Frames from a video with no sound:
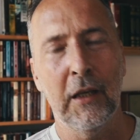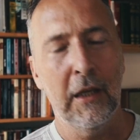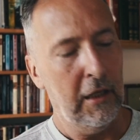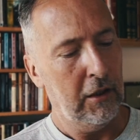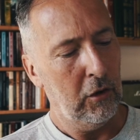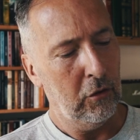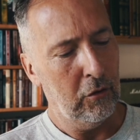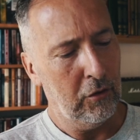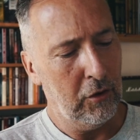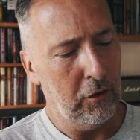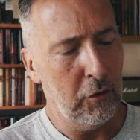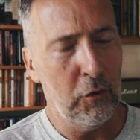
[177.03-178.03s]
You're,
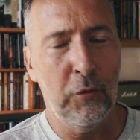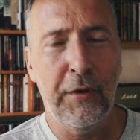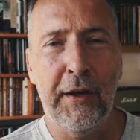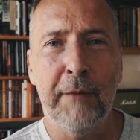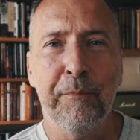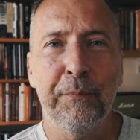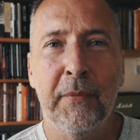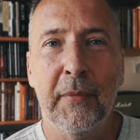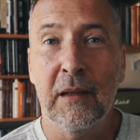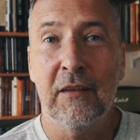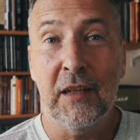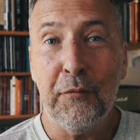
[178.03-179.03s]
you know, you're there
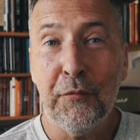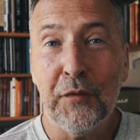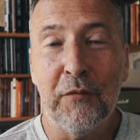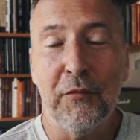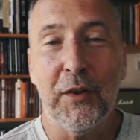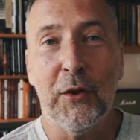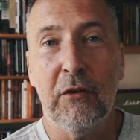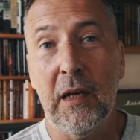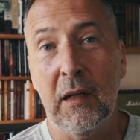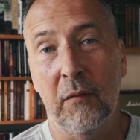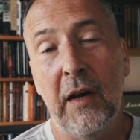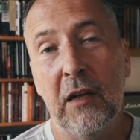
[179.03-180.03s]
suffering for
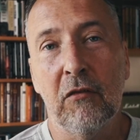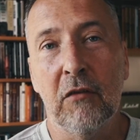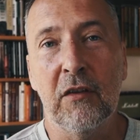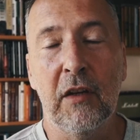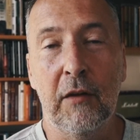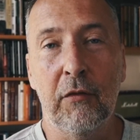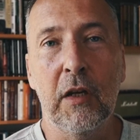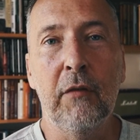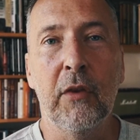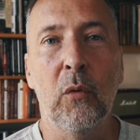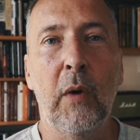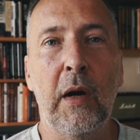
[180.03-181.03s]
Ukraine. In fact, if you live
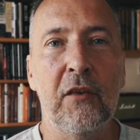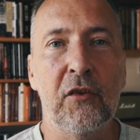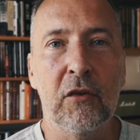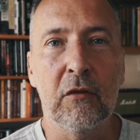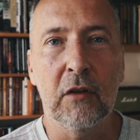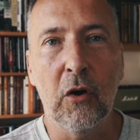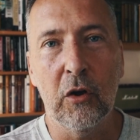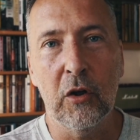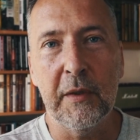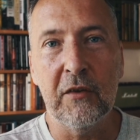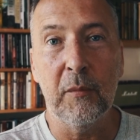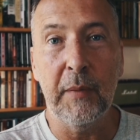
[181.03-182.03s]
in the West, your
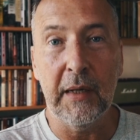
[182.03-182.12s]
economies have been